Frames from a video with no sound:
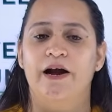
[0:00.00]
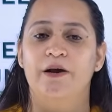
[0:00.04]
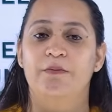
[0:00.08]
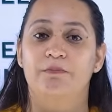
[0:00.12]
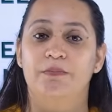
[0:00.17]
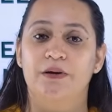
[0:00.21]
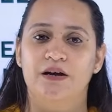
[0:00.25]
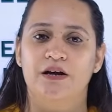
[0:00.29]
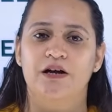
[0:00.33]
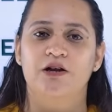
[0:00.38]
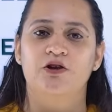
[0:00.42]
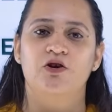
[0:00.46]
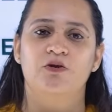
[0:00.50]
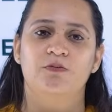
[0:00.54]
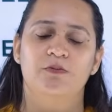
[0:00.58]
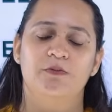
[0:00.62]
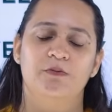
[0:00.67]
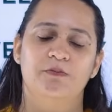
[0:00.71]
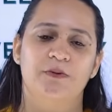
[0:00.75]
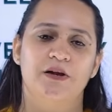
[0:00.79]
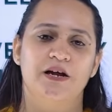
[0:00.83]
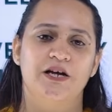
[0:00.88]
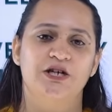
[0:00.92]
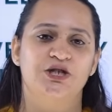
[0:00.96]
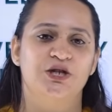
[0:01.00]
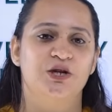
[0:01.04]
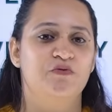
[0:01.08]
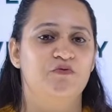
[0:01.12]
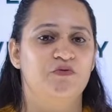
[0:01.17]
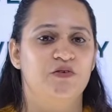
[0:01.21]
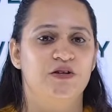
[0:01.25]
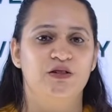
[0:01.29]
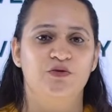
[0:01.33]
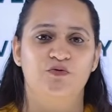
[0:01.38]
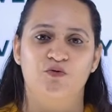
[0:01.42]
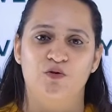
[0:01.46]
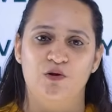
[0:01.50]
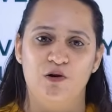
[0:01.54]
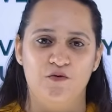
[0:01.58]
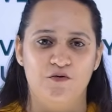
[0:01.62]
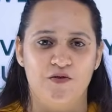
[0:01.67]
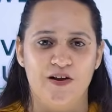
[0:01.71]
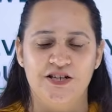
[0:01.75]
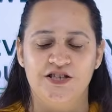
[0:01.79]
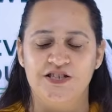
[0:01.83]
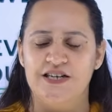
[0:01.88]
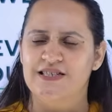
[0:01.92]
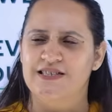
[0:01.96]
and begin your preparation with
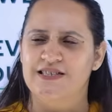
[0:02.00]
full-fledged.